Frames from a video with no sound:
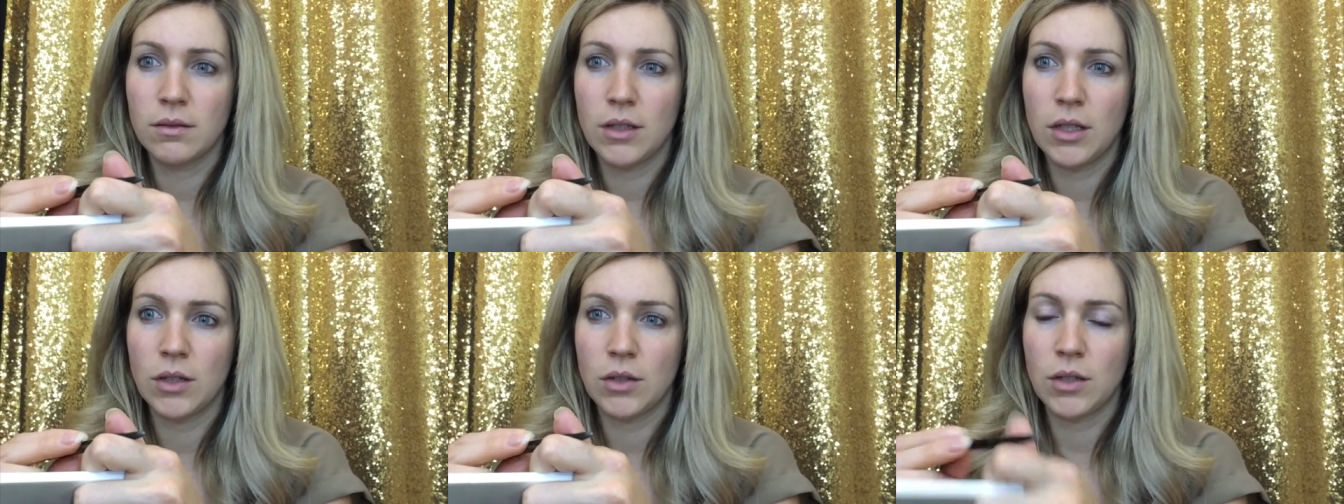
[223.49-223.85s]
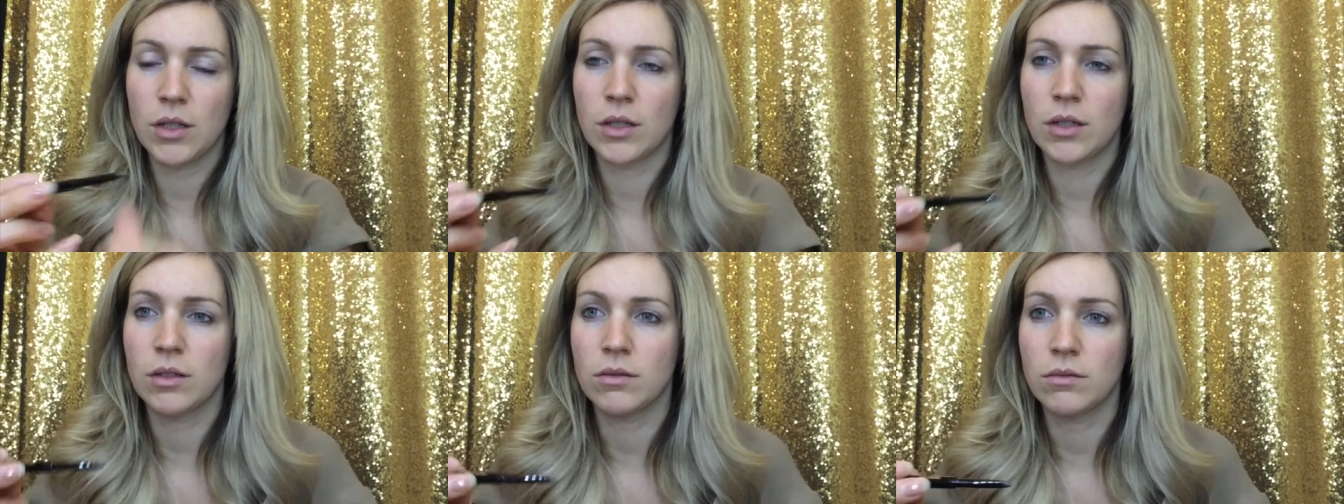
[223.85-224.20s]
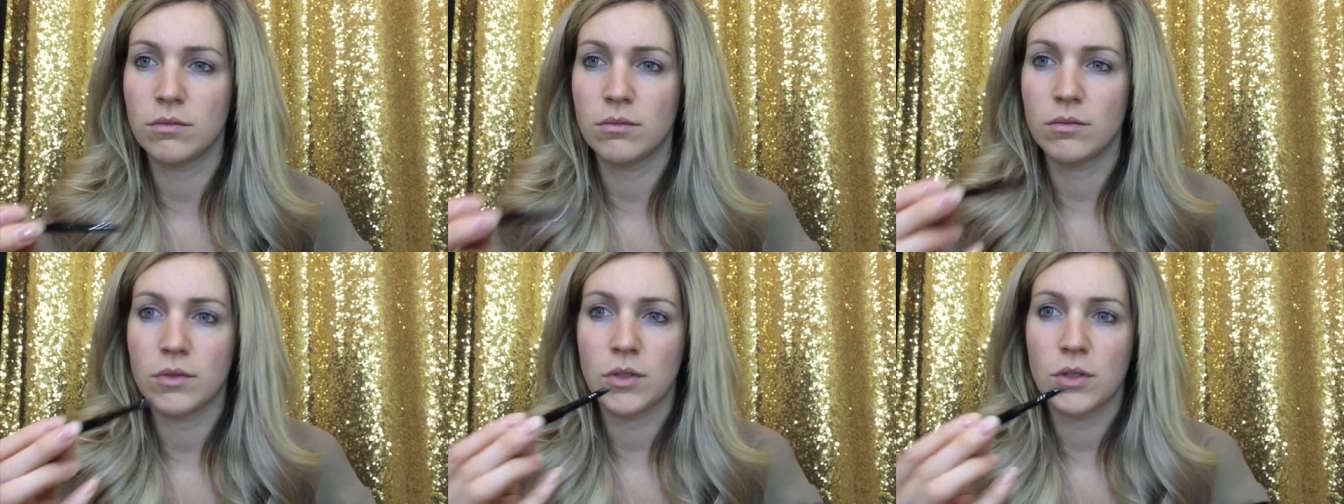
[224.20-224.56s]
you know, you can
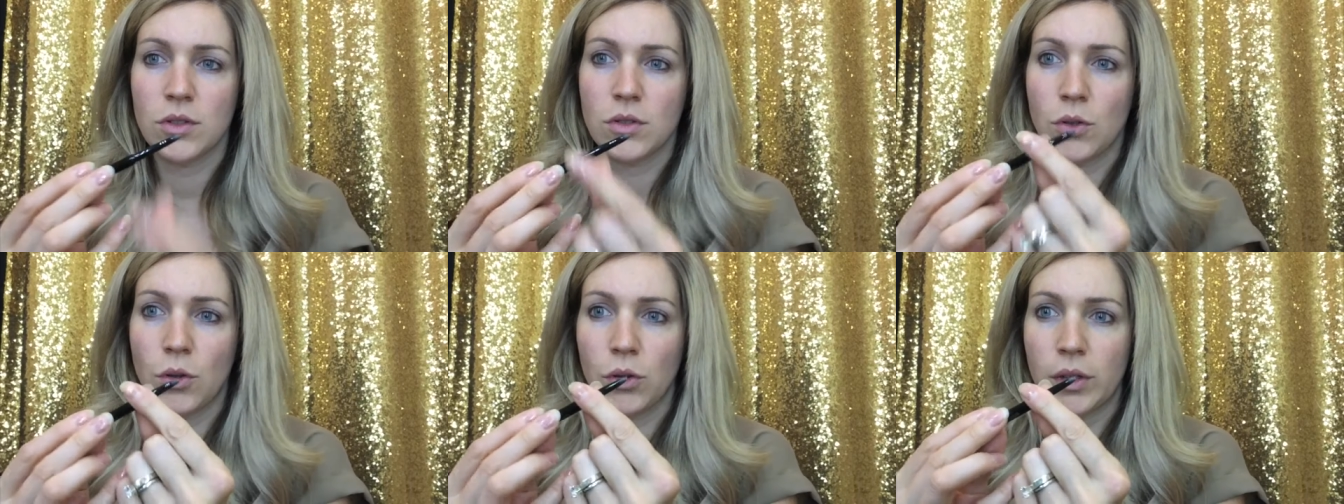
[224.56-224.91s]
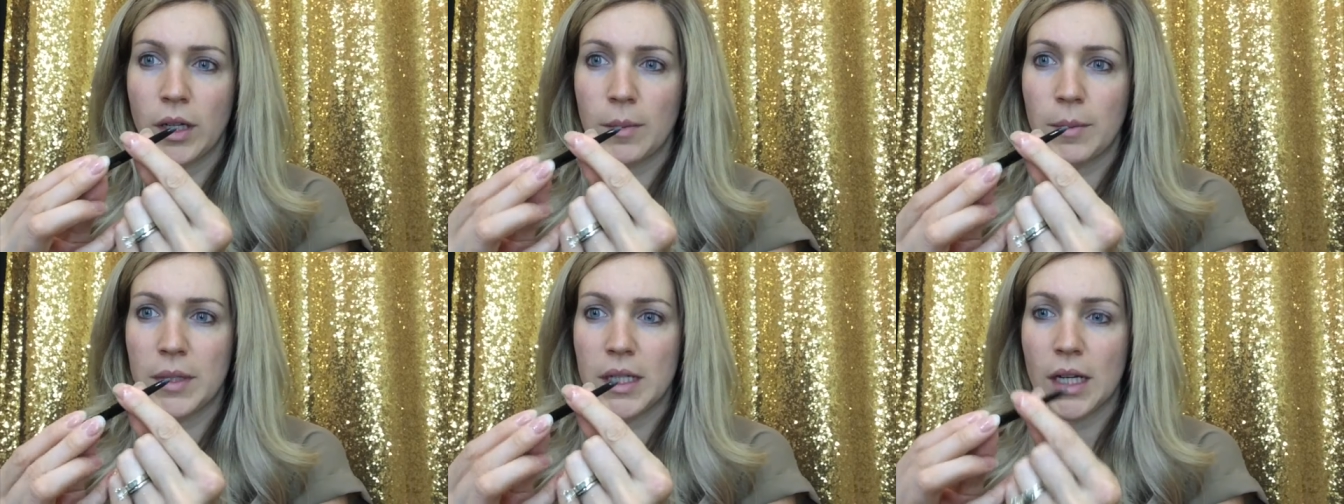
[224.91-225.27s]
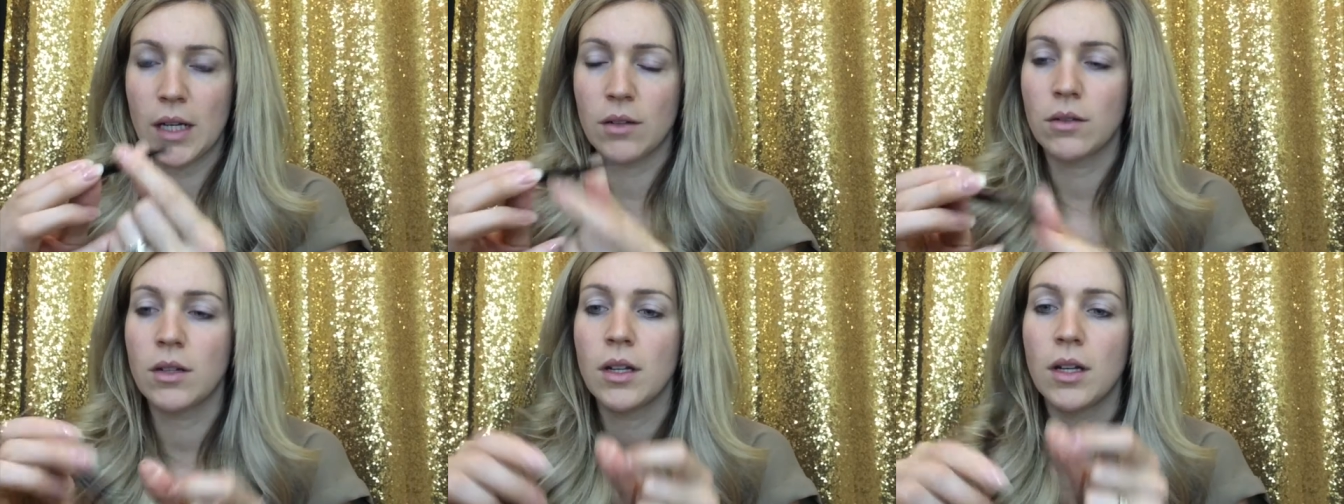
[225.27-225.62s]
scroll it up and
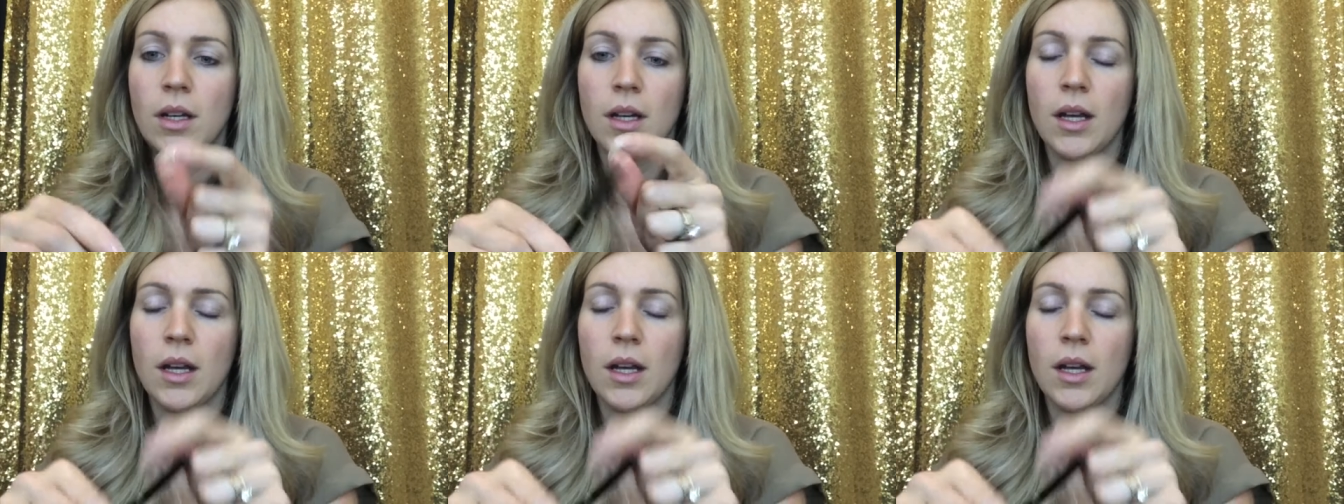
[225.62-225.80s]
down,